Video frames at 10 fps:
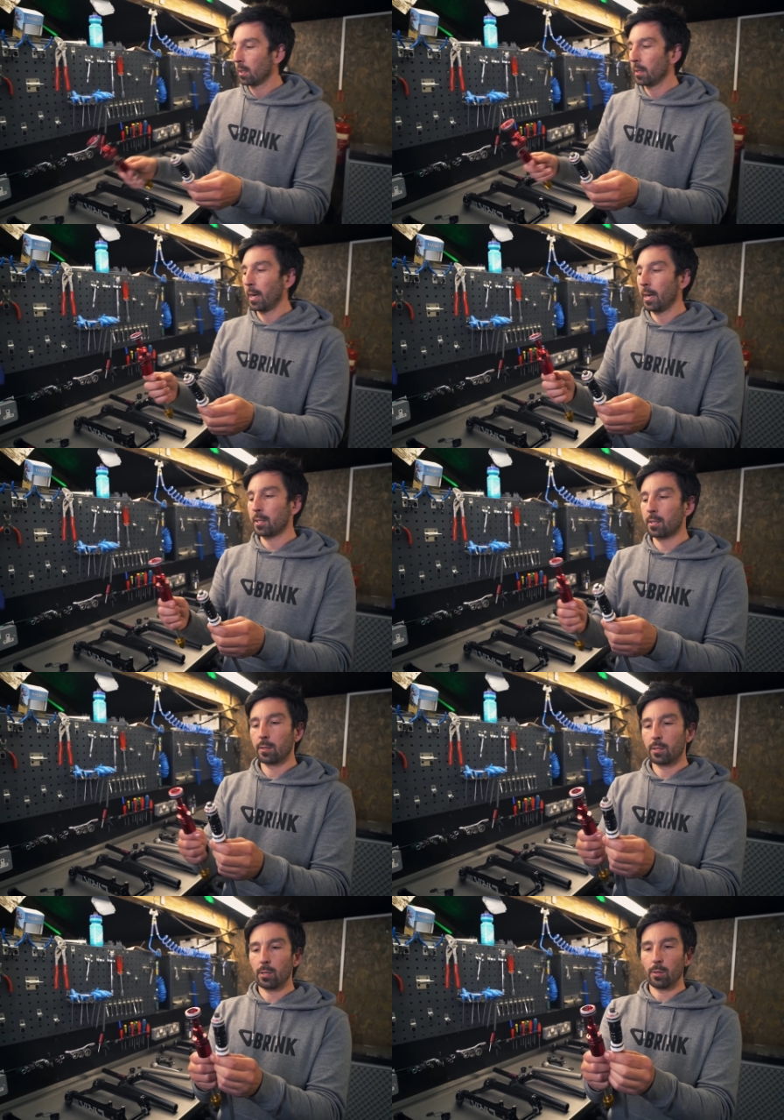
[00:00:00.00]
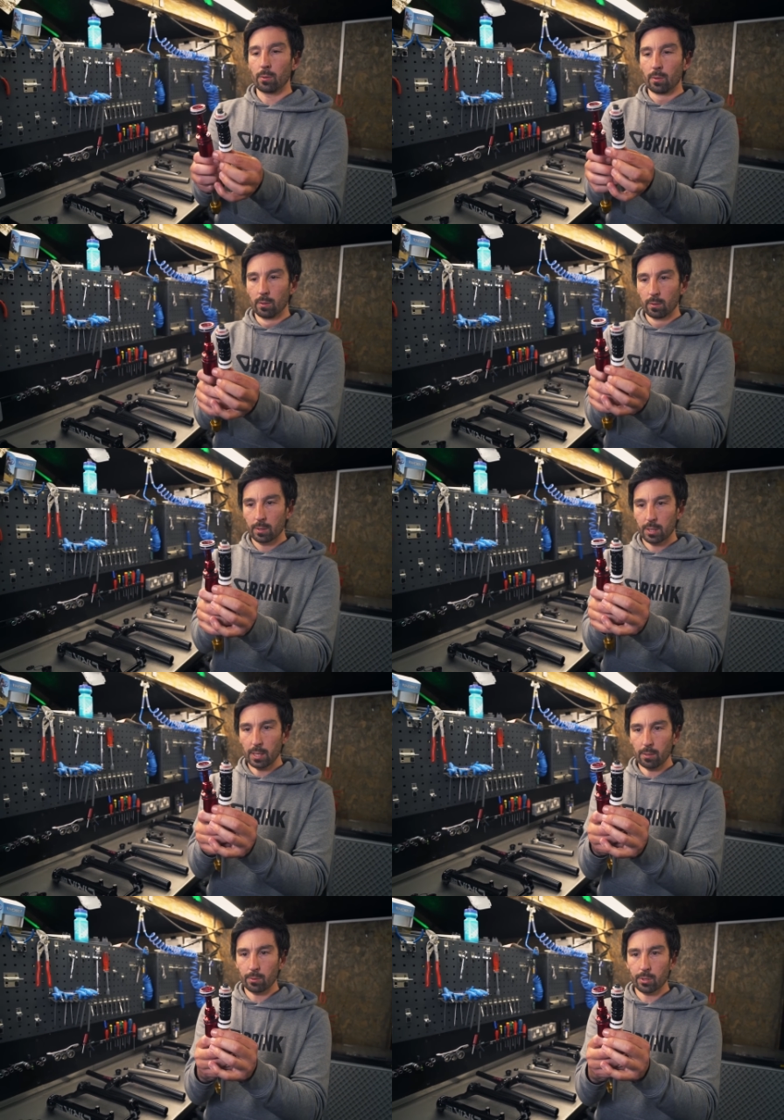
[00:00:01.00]
that there's two
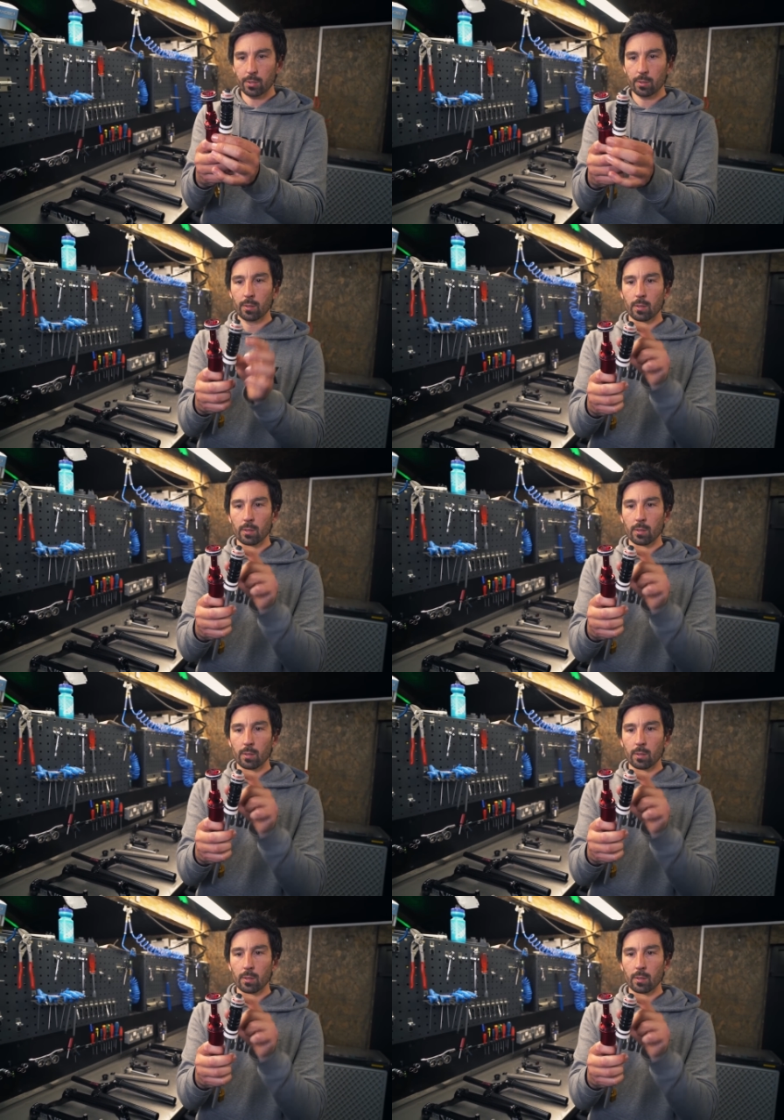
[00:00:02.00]
seals,